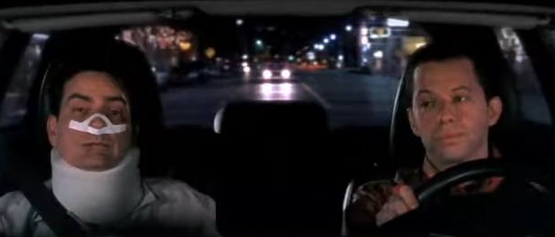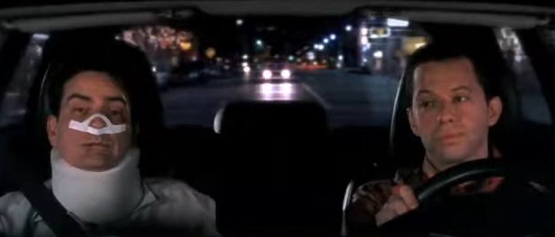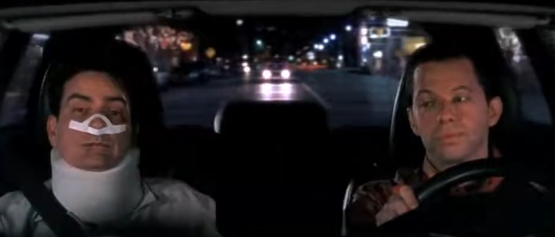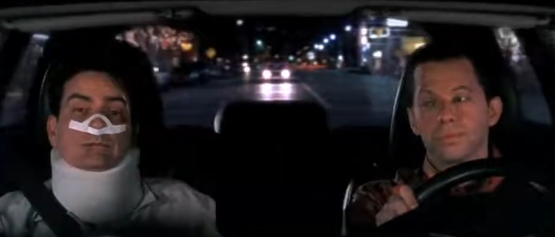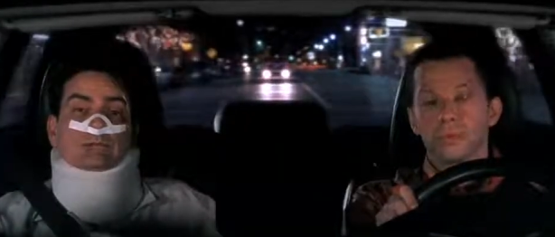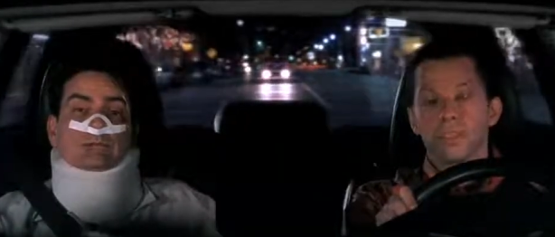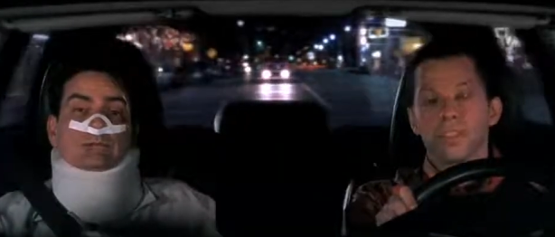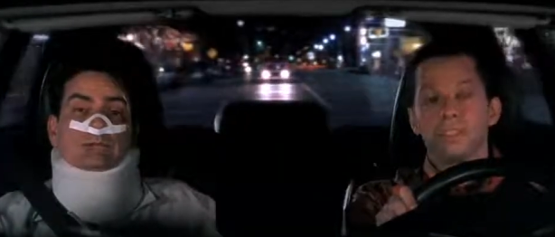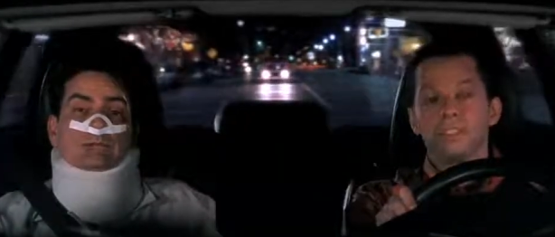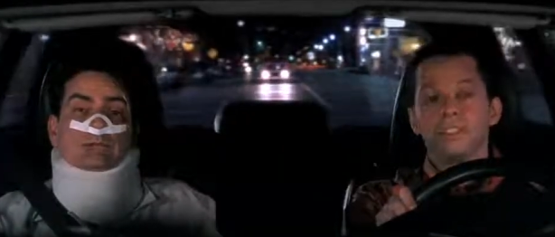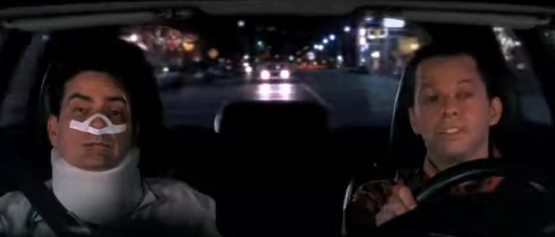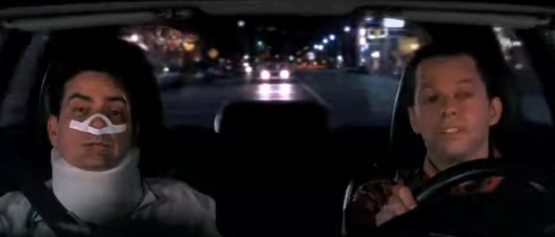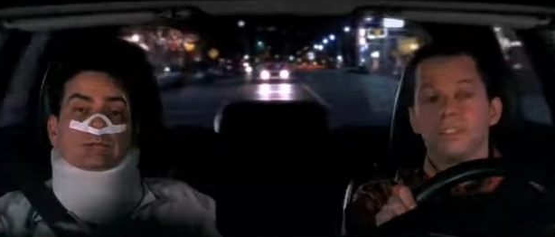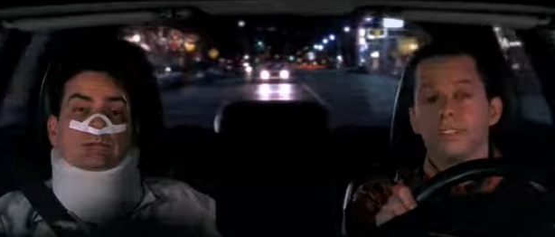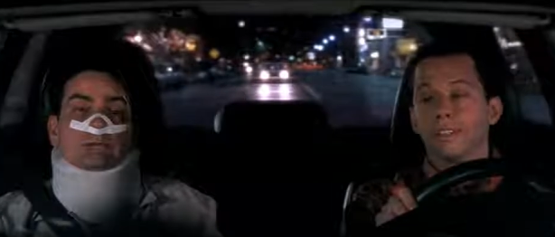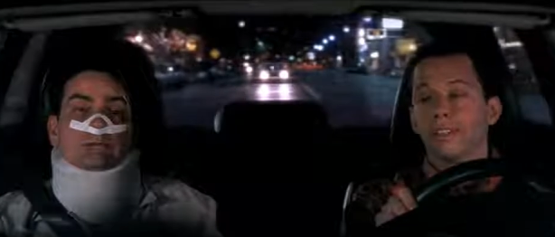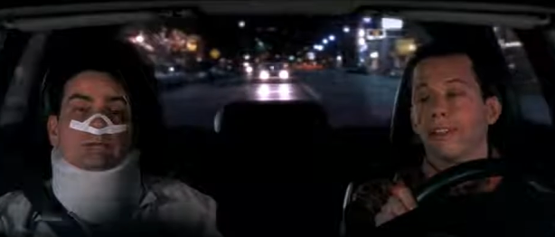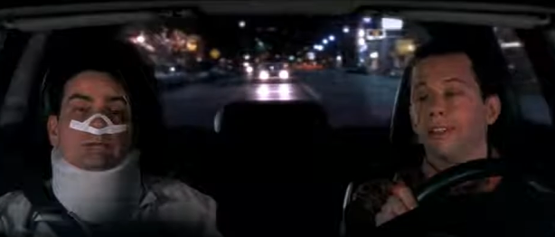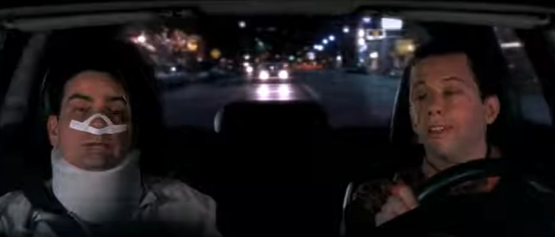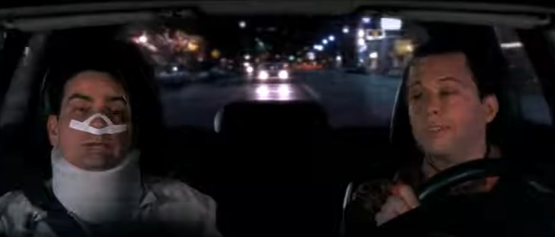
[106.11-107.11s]
Speaker 1: Too bad
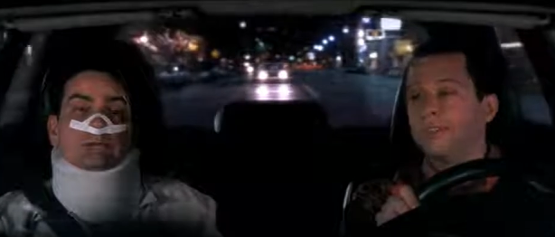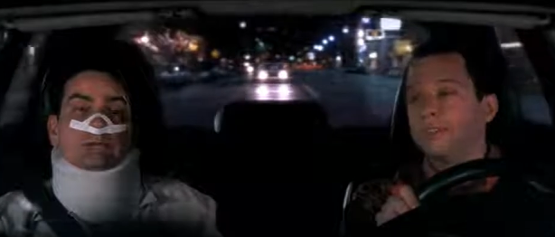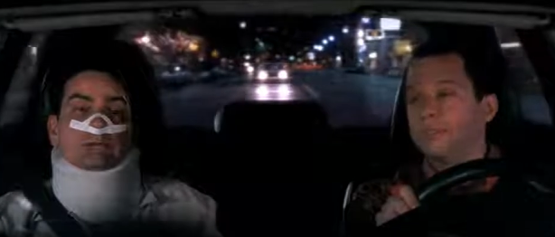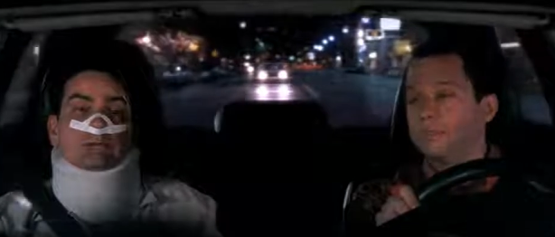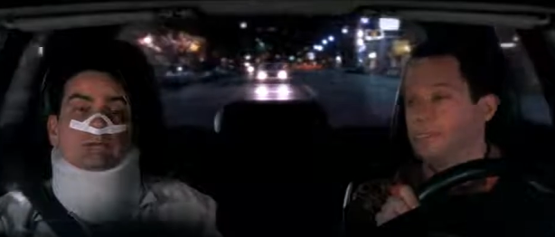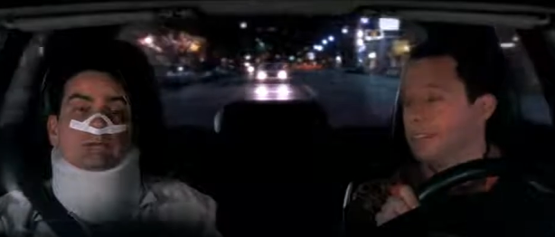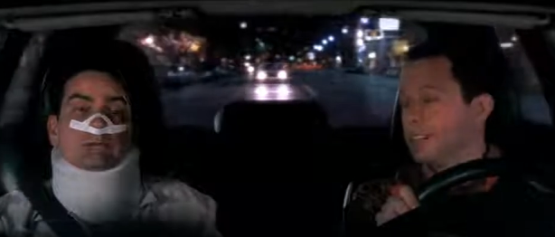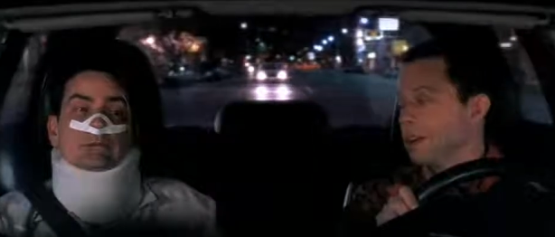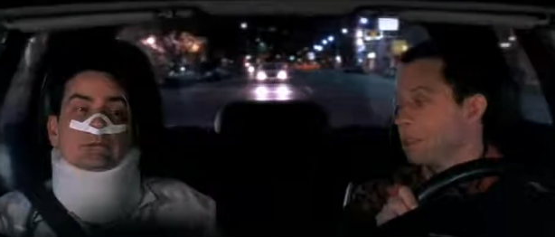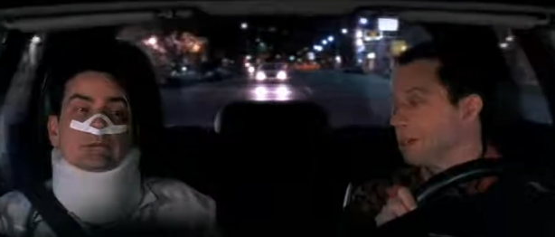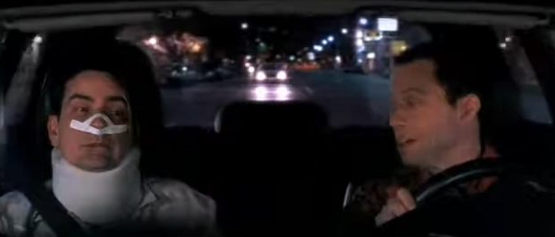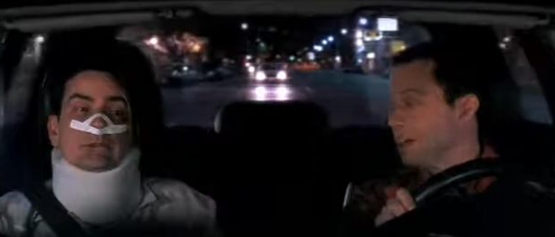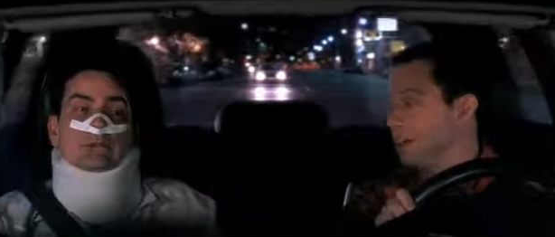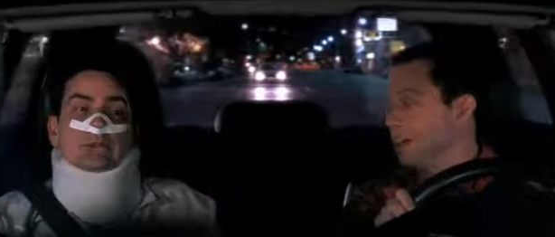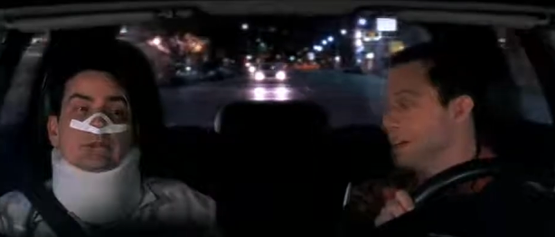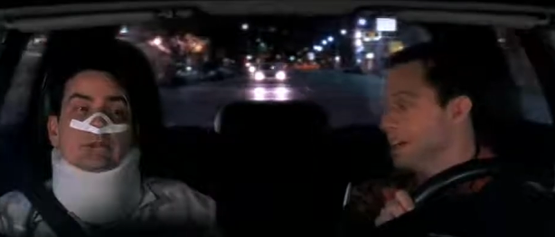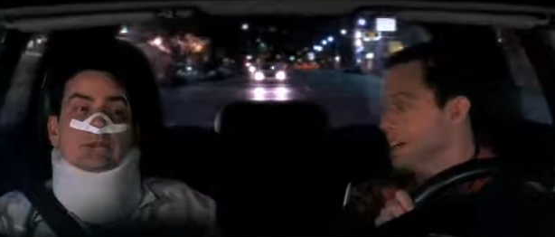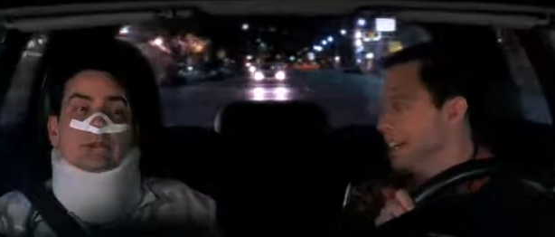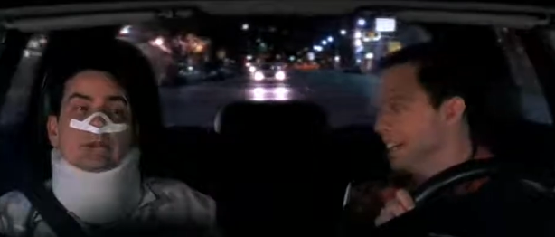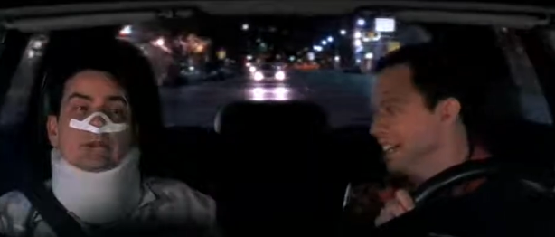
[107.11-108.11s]
Steven Tyler didn't feel that way,
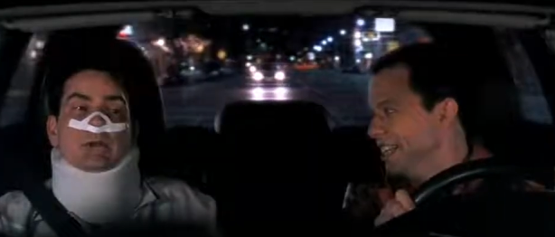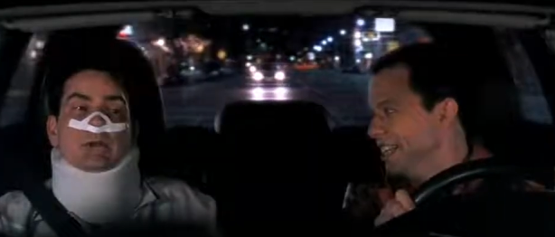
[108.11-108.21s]
huh?